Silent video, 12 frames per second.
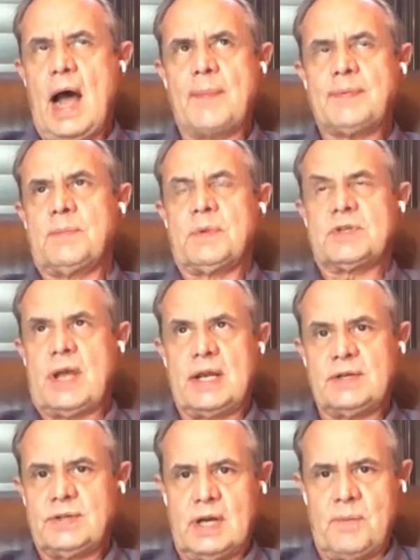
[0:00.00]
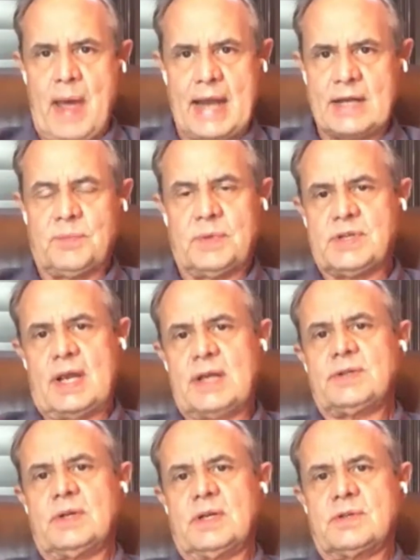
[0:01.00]
optimization and
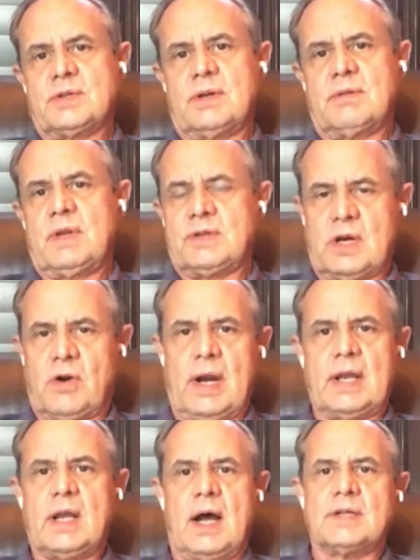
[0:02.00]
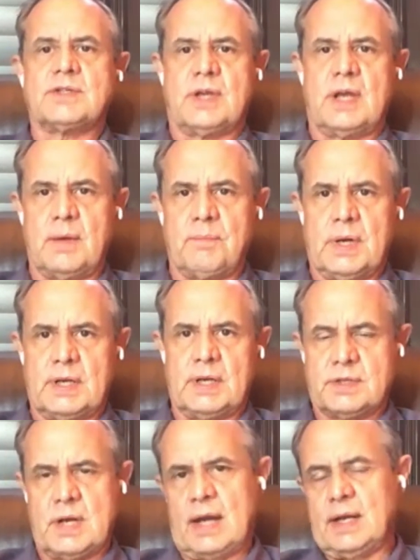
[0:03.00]
maximization is a great concept, but
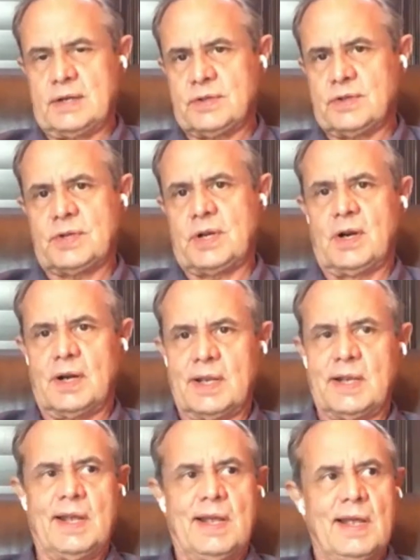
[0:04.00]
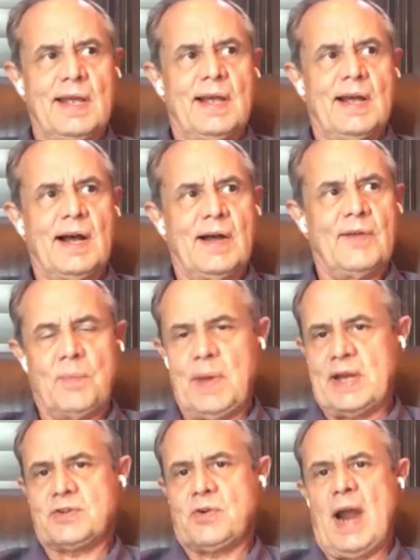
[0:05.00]
it's not necessarily the
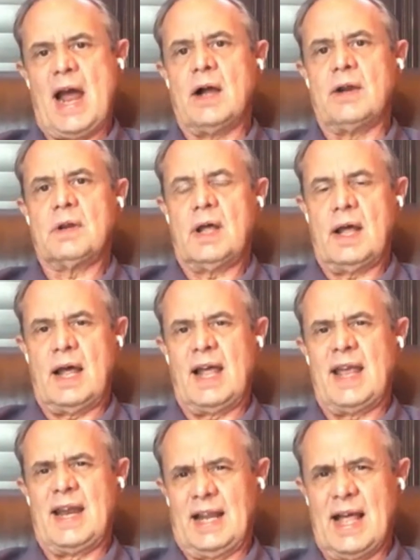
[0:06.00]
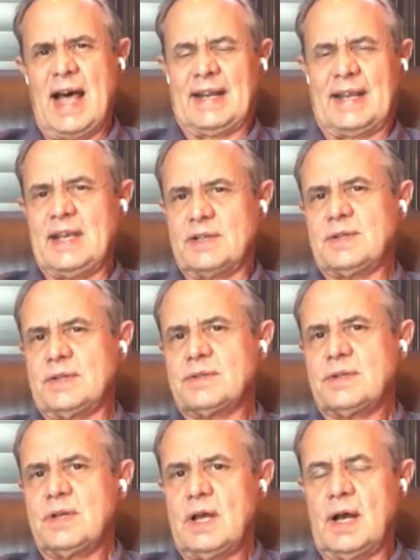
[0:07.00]
best route in a lot of cases.
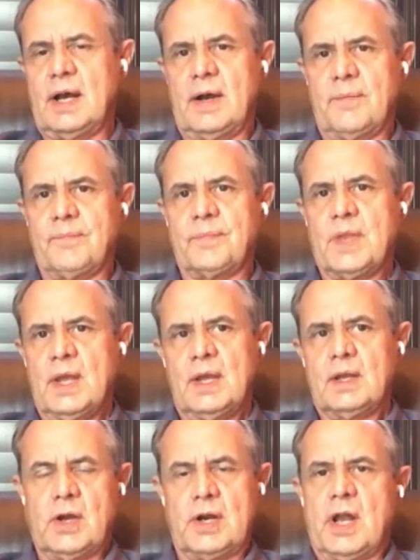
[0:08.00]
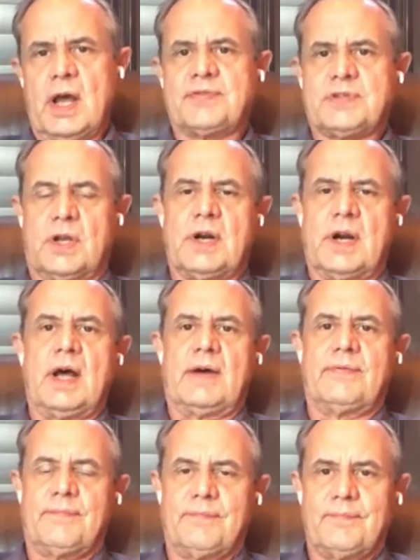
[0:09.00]
Good enough's good enough.